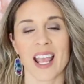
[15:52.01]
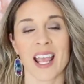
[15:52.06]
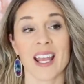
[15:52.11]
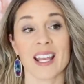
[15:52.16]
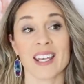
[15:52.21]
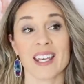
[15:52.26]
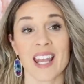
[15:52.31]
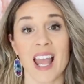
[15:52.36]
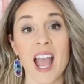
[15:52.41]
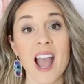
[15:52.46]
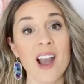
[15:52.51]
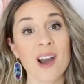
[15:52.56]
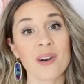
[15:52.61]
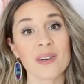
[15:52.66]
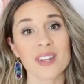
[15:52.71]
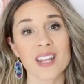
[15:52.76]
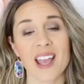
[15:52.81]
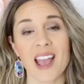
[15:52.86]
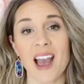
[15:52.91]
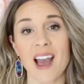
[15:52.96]
and now
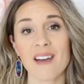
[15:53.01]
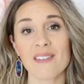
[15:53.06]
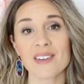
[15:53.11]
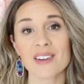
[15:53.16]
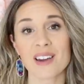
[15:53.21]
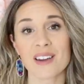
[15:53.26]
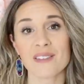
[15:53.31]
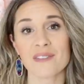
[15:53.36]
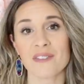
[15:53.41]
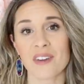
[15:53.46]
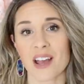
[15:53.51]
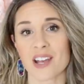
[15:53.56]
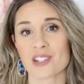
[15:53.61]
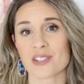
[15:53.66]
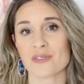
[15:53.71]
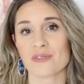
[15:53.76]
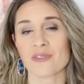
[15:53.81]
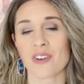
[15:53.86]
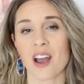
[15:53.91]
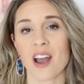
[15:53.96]
they have it on
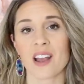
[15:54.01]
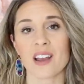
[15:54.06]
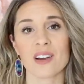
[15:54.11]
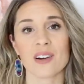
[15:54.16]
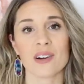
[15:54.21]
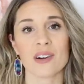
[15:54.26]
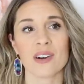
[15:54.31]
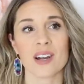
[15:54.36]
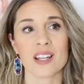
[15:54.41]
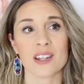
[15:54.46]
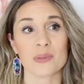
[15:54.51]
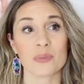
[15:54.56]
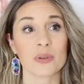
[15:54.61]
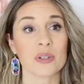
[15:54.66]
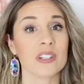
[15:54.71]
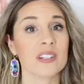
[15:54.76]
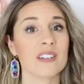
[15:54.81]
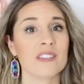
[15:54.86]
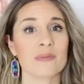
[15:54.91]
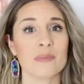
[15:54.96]
Fashionphile and the
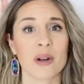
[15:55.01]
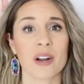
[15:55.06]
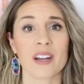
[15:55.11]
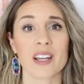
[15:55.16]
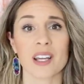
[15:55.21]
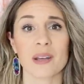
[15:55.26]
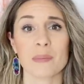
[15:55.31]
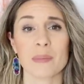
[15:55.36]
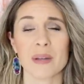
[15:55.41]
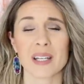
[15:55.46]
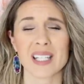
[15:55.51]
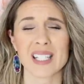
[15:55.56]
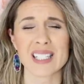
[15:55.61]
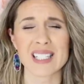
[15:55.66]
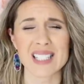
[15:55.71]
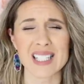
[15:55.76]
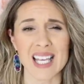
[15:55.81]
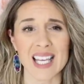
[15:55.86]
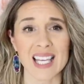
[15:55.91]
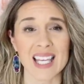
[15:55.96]
pre-love market but
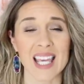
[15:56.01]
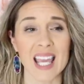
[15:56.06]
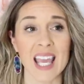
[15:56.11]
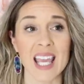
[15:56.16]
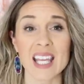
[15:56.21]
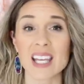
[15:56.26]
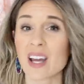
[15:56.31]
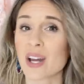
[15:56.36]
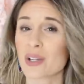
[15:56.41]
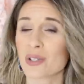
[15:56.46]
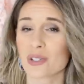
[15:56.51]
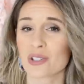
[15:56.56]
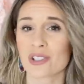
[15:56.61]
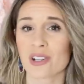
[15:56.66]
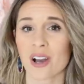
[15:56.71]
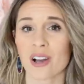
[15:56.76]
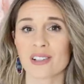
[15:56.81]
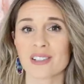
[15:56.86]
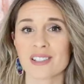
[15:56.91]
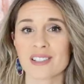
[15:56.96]
it's like
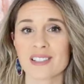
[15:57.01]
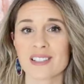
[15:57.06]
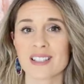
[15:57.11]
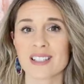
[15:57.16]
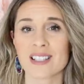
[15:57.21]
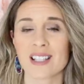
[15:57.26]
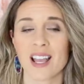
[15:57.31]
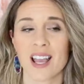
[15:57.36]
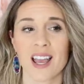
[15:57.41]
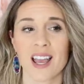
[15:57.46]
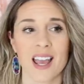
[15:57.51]
$800